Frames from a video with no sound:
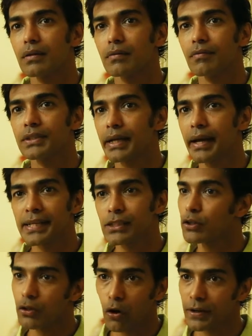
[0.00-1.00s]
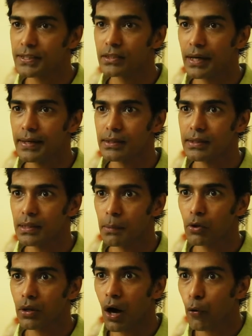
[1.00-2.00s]
Which again is not rocket science. It's
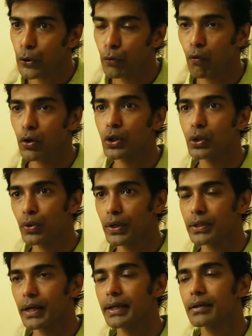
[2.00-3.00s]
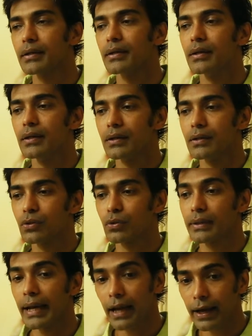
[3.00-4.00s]
about how you want to do it, right? So
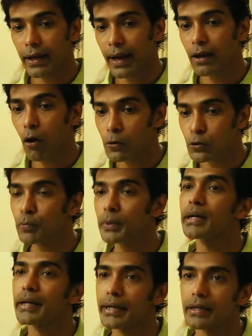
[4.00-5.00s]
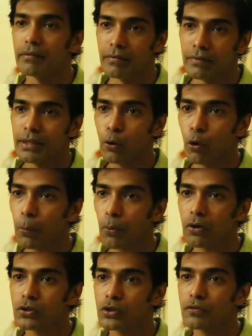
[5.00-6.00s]
that can also be creative. That whole
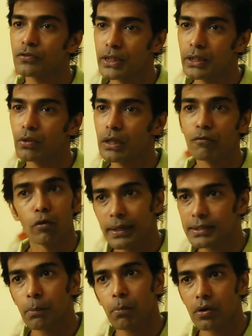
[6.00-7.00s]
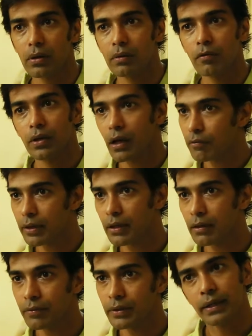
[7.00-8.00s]
process of scheduling for me is important. For Love
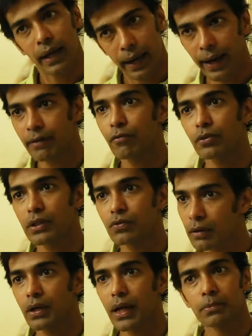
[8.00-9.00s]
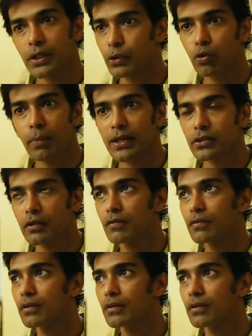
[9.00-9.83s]
Wrinkle Free and for this one, I'm scheduling myself.